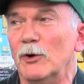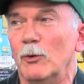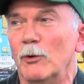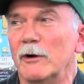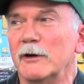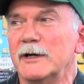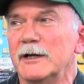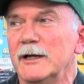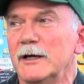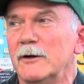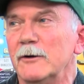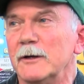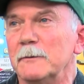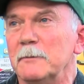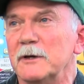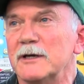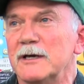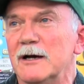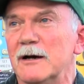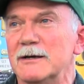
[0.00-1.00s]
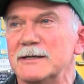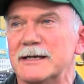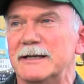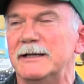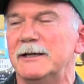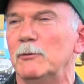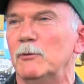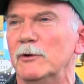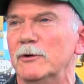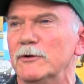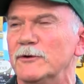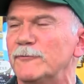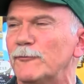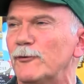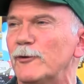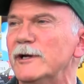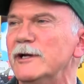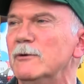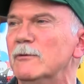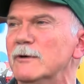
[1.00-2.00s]
working on it because I did one of those
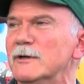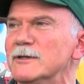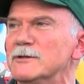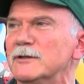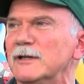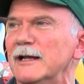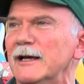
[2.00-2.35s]
free ones,